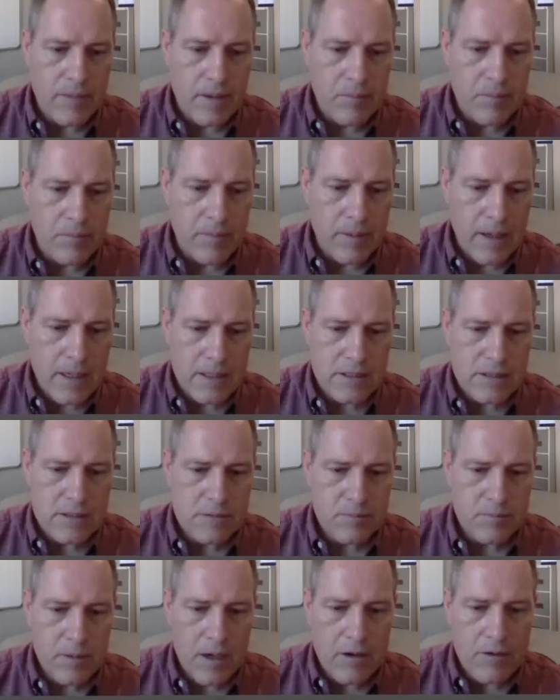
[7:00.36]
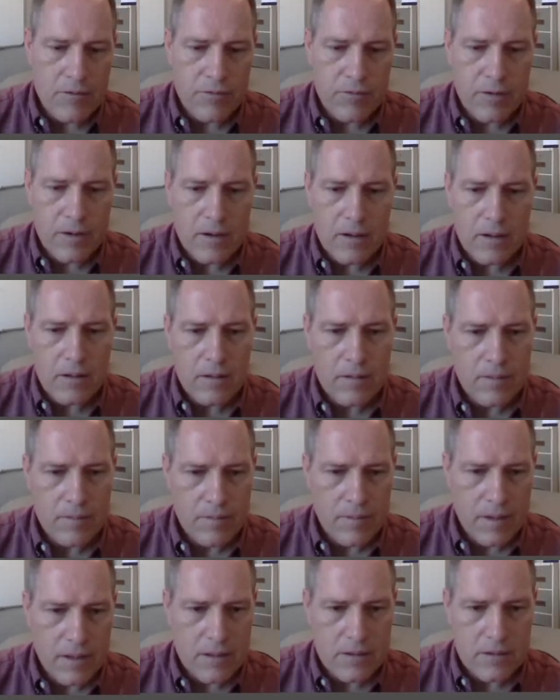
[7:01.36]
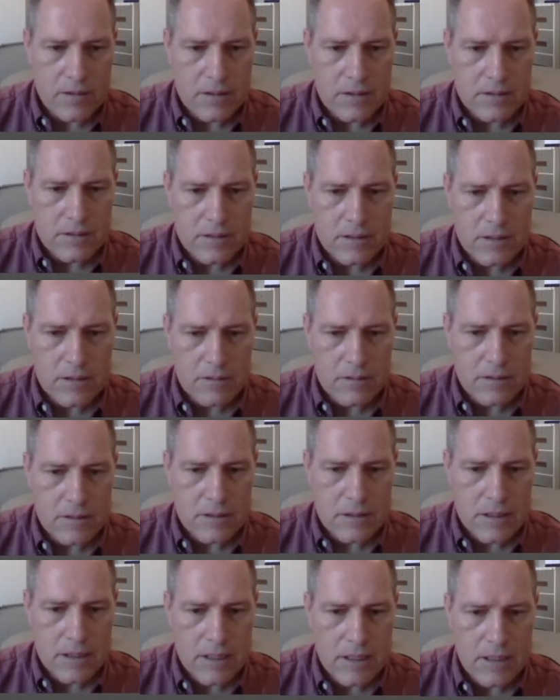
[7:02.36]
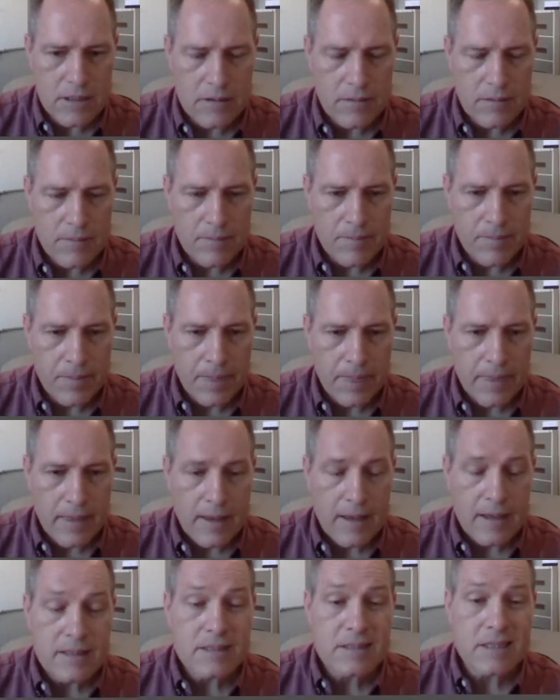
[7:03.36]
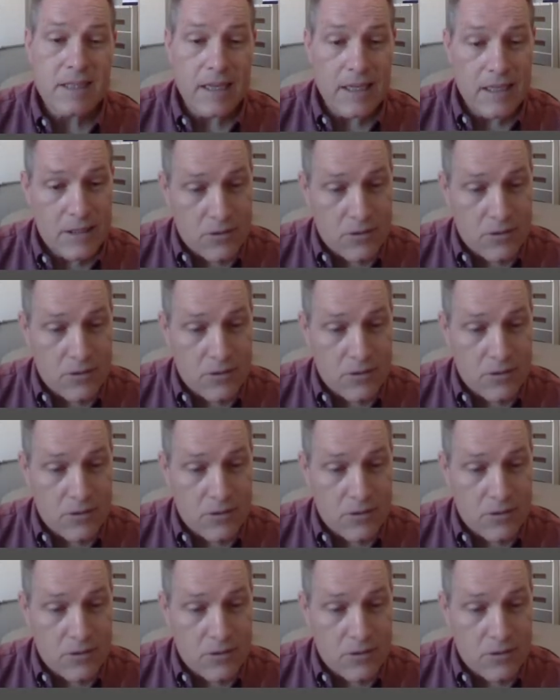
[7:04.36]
base profile that you can see on the screen. Stage